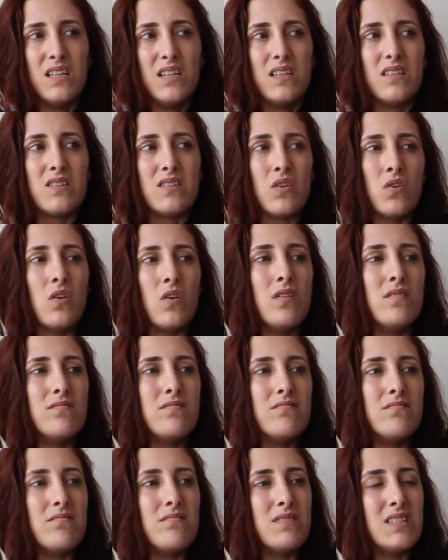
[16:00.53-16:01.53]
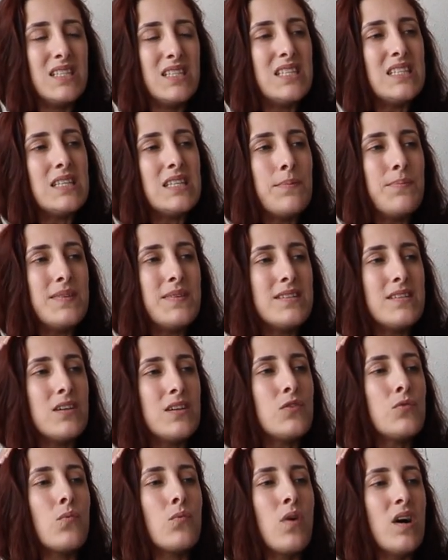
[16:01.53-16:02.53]
So this
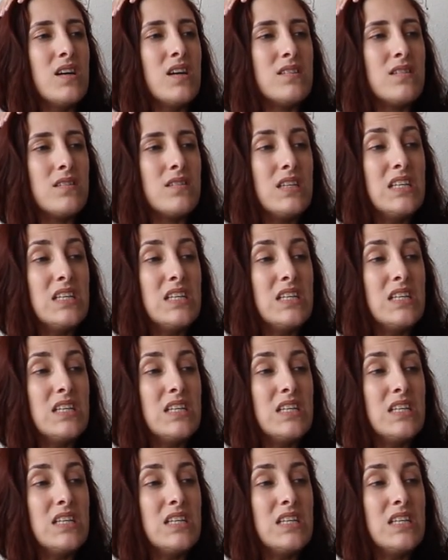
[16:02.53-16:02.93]
episode was